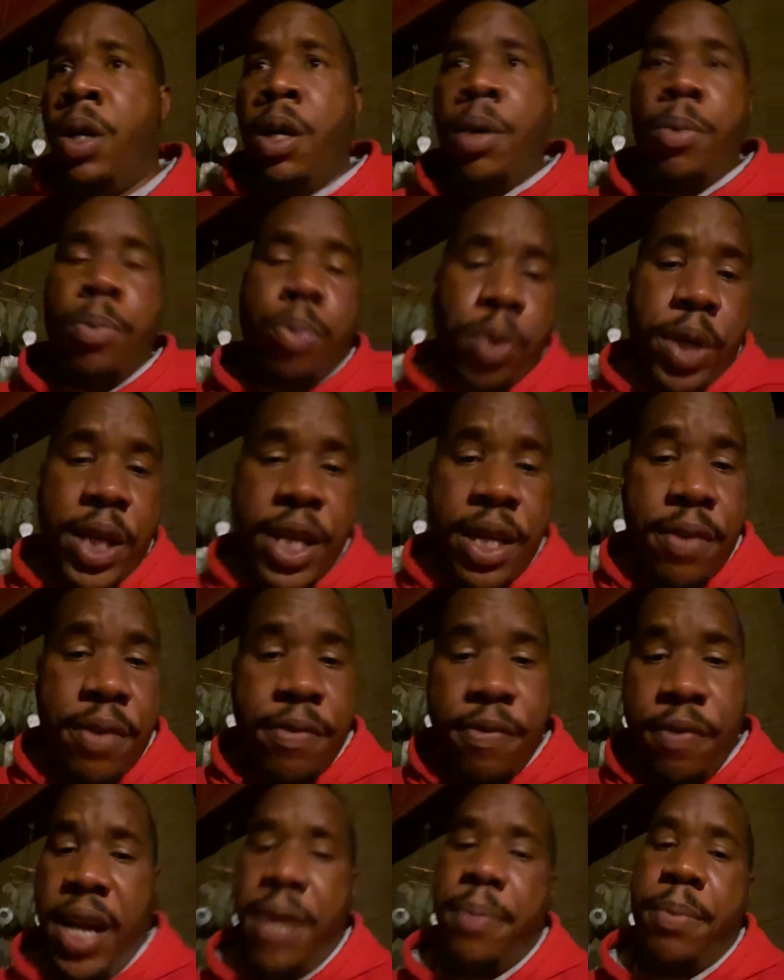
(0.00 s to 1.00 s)
Pretty good
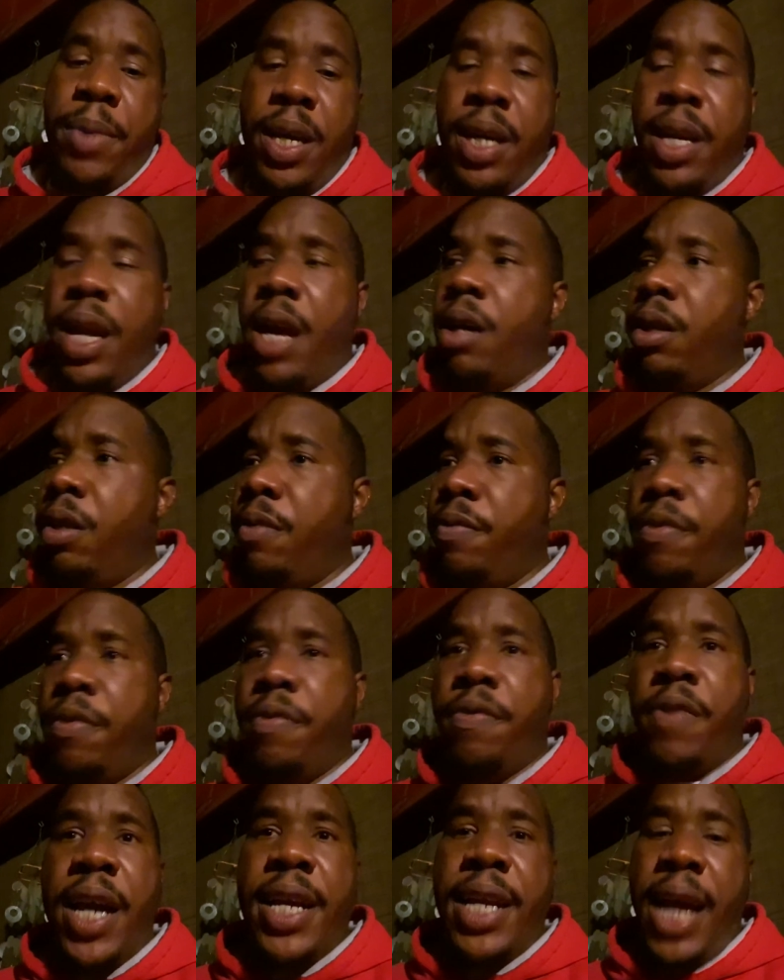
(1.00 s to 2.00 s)
fight, man. Hell of a
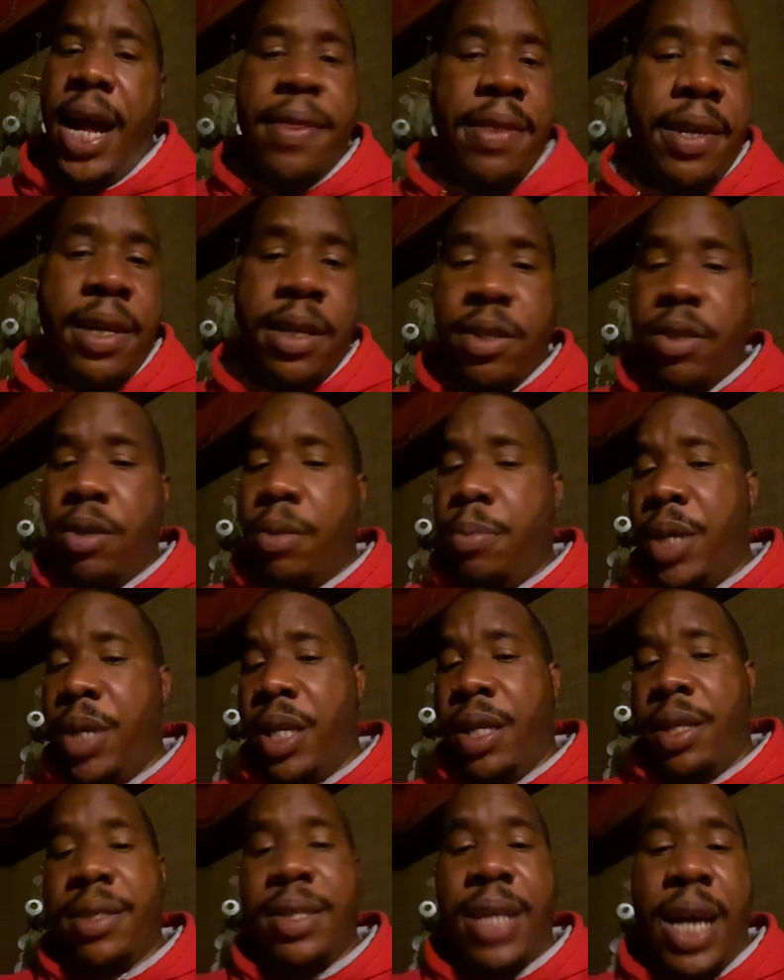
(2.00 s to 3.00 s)
fight. I think it's going to be an
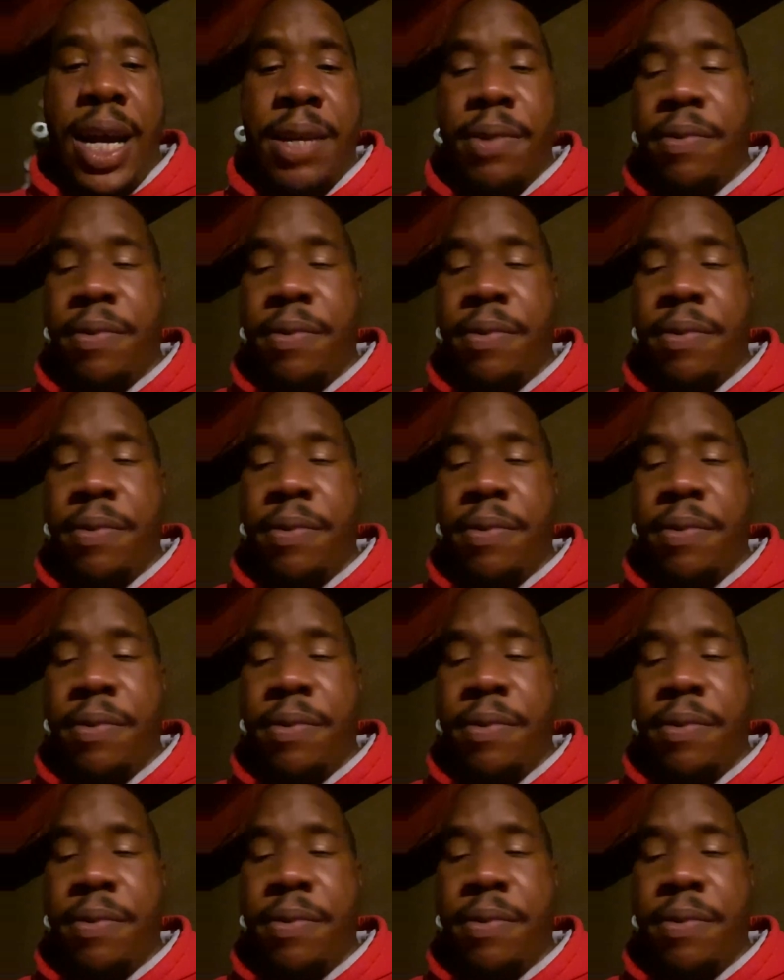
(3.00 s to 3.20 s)
exciting